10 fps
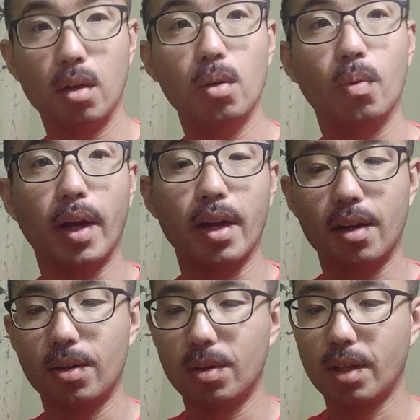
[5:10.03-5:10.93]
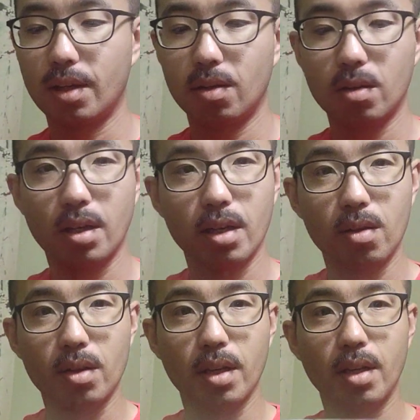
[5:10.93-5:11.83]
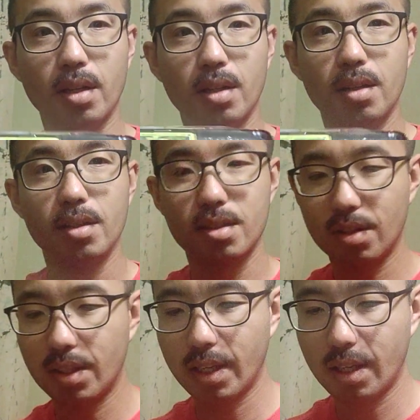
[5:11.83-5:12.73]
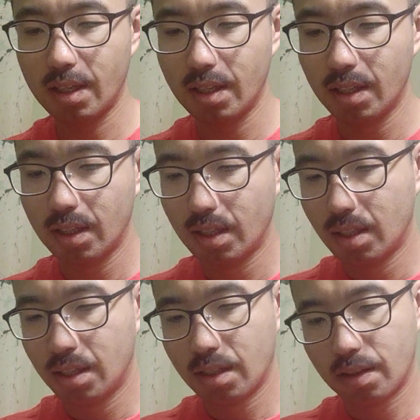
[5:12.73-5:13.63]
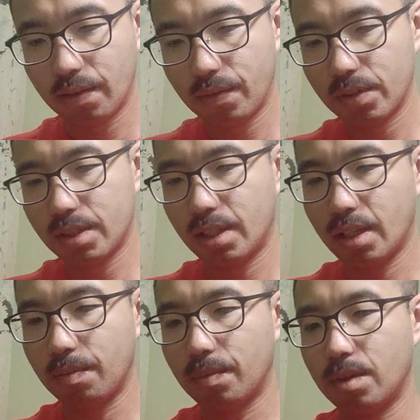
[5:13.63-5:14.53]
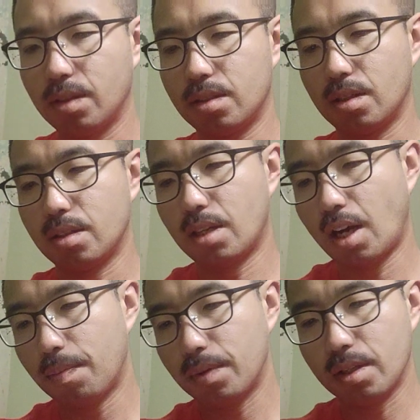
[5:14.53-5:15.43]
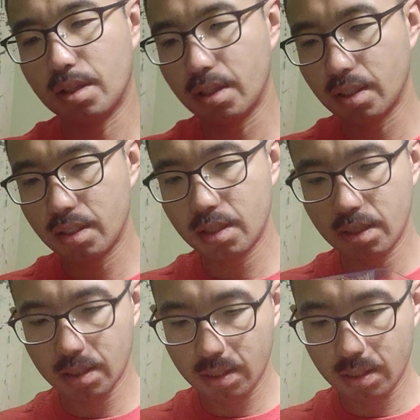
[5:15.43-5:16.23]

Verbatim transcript: Oh wow, okay, okay, okay. So yeah. First thing that is on top is